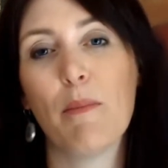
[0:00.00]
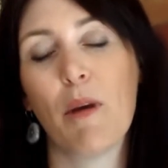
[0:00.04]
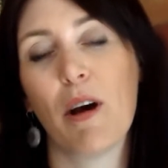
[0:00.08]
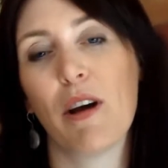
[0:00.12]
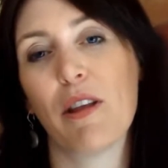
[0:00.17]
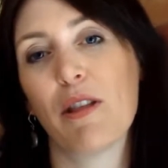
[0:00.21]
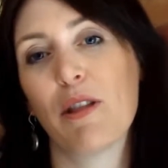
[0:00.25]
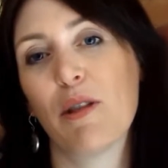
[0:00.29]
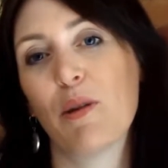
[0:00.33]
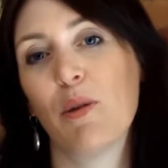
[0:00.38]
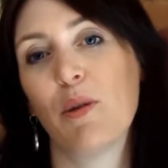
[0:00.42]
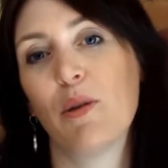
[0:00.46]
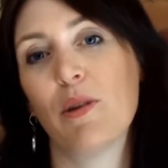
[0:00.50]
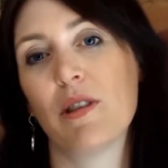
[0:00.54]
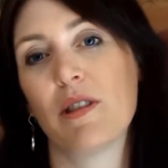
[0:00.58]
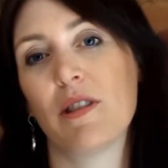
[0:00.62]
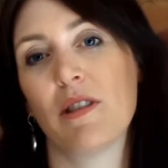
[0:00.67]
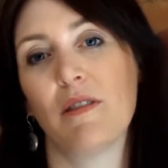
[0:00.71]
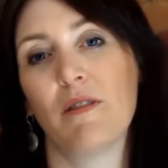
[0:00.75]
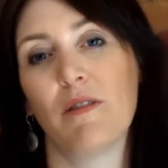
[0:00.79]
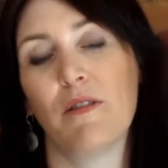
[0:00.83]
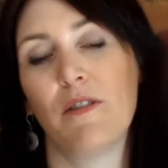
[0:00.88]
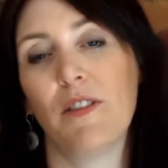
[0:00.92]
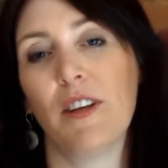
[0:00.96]
my thoughts
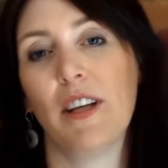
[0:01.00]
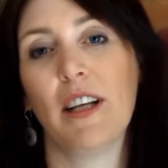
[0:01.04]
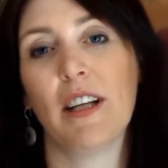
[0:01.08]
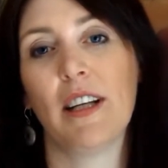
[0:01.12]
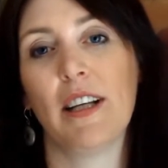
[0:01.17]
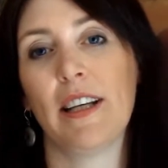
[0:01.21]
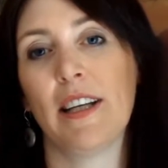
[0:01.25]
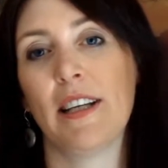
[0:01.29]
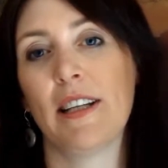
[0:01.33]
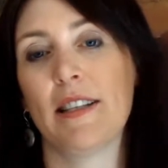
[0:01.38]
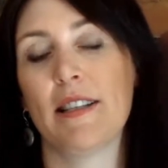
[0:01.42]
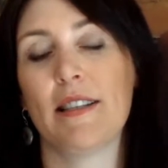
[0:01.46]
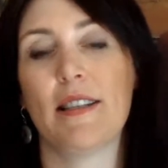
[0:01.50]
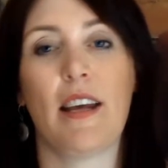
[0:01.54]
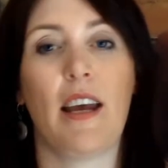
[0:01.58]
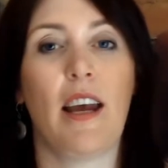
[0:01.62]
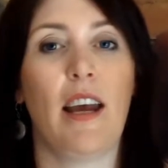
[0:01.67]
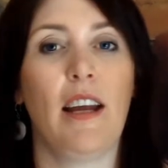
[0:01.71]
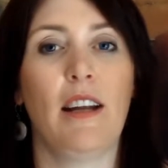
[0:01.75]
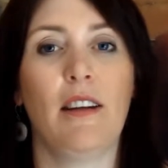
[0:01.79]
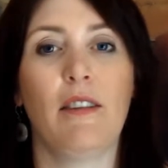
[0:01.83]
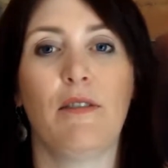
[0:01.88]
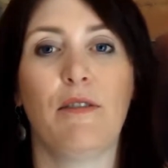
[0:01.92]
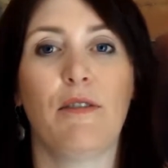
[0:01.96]
and feelings
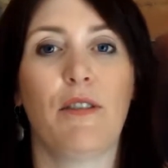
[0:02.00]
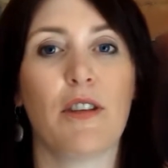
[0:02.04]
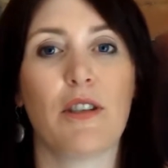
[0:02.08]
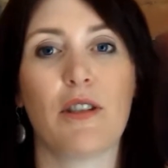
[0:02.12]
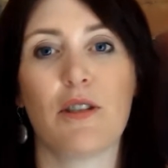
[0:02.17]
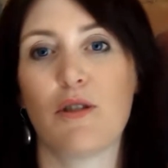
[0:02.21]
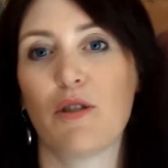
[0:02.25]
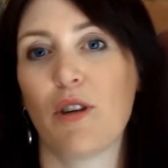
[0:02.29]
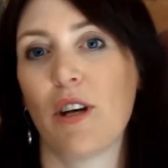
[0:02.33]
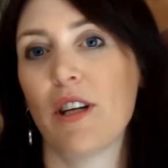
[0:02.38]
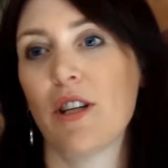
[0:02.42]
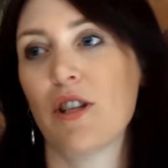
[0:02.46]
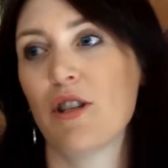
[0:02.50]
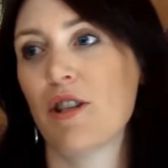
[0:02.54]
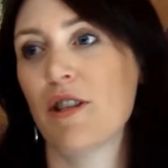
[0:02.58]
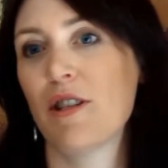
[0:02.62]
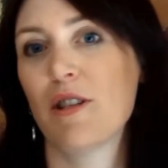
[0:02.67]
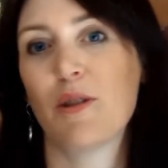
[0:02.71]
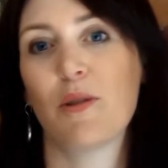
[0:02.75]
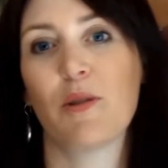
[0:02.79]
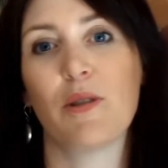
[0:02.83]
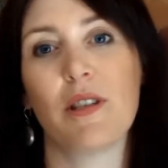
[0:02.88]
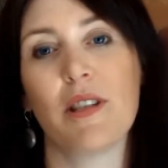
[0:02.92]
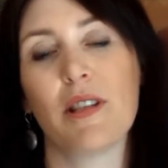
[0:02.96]
and
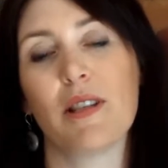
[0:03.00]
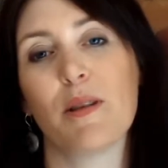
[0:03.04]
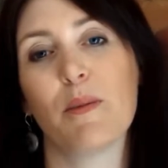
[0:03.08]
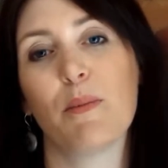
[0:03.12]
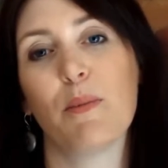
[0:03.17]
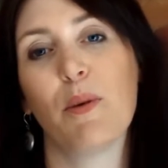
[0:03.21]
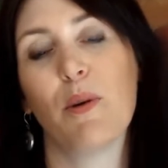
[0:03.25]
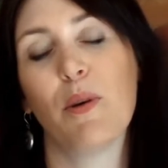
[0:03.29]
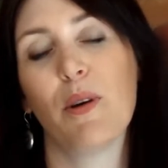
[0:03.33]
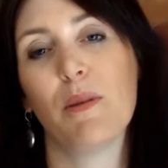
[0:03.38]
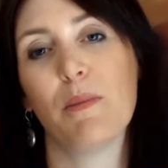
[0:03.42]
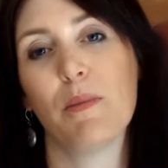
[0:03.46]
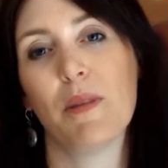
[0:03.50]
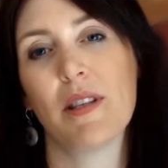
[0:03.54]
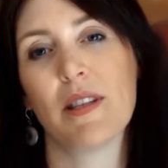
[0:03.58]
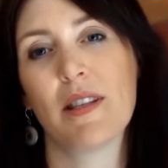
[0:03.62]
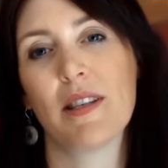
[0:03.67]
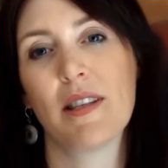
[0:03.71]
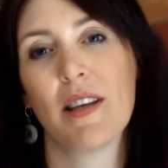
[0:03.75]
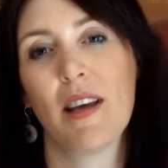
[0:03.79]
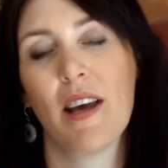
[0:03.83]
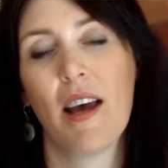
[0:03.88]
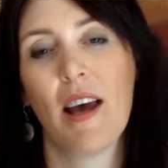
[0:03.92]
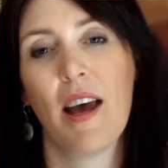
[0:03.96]
frustrations or
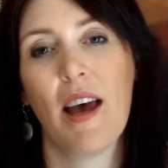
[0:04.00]
disappointments